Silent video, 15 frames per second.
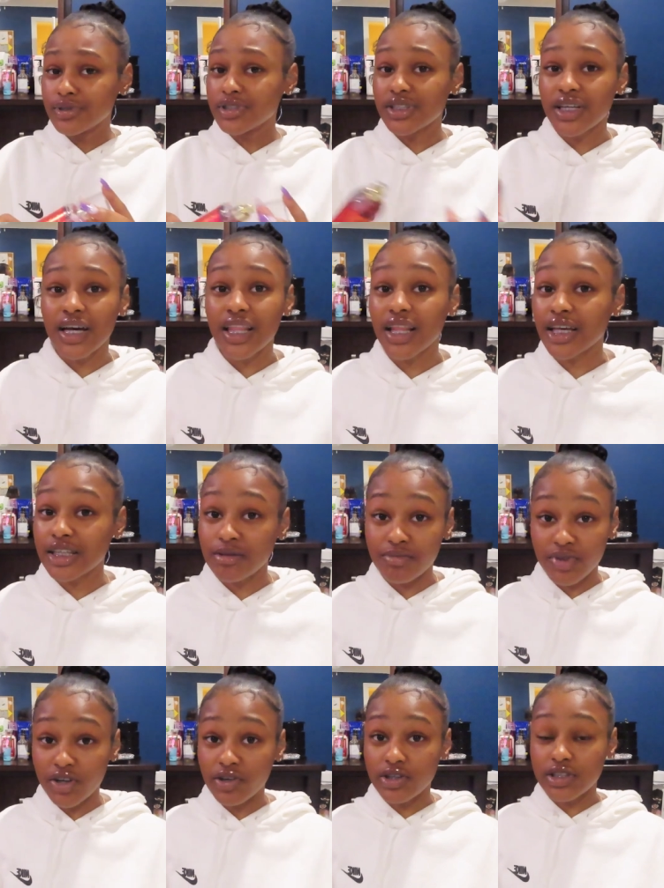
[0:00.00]
Shall how I keep
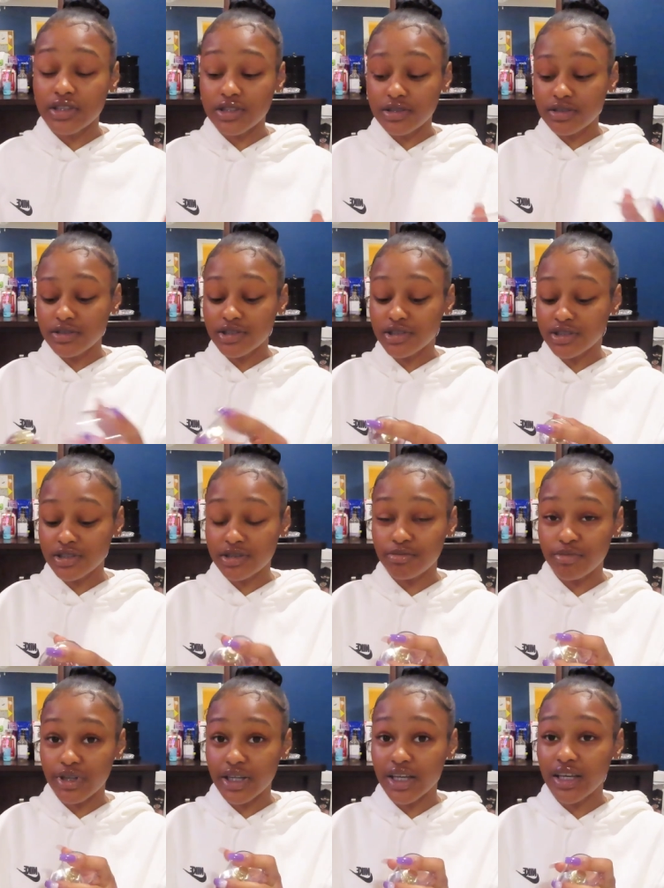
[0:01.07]
going.
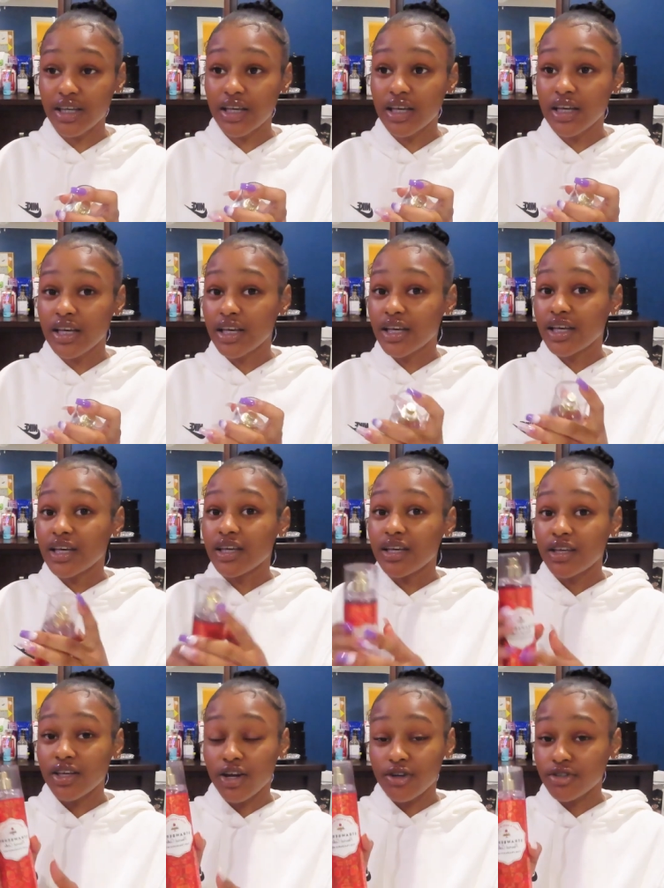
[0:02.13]
But
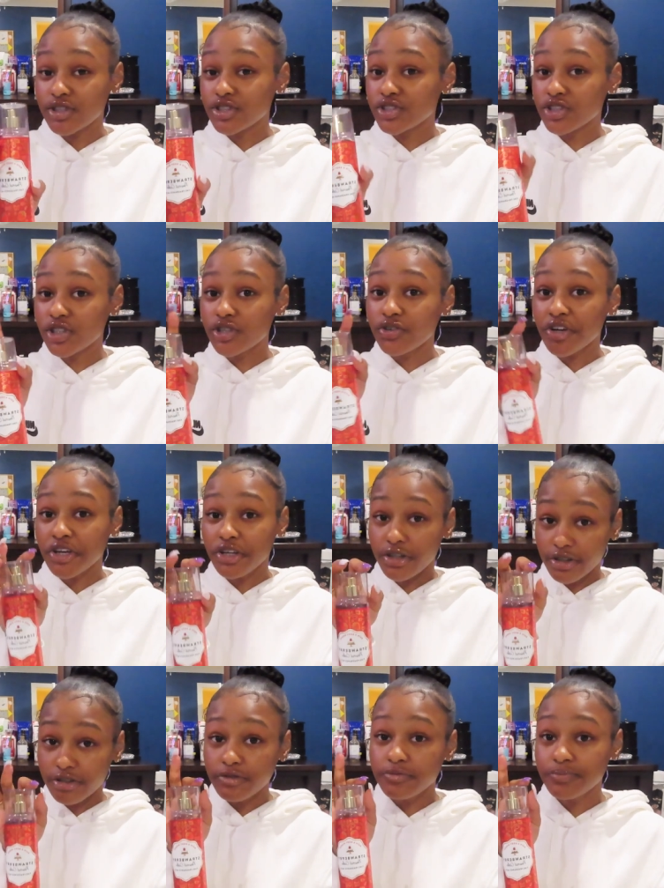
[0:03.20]
y'all, this junk right
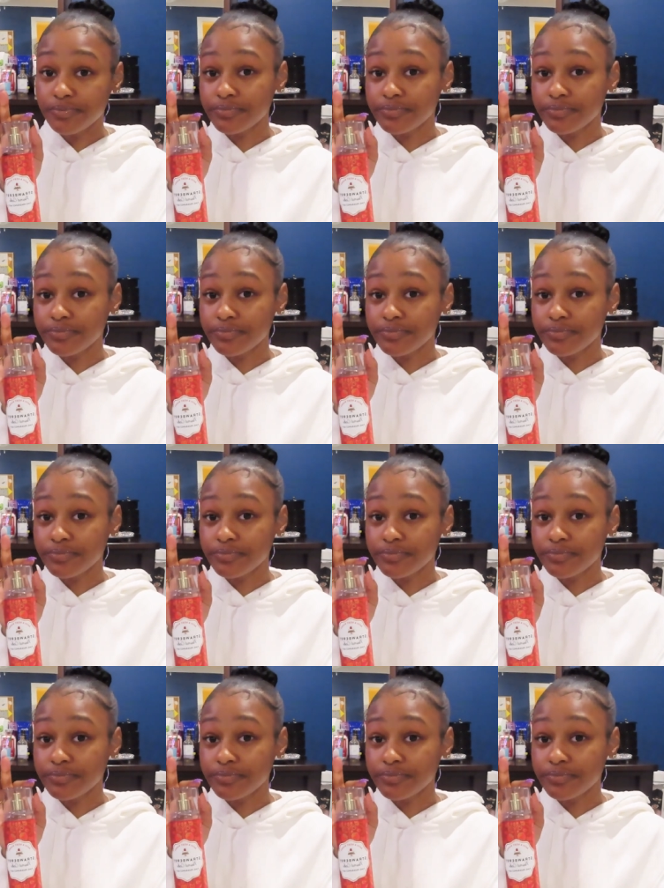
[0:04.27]
here,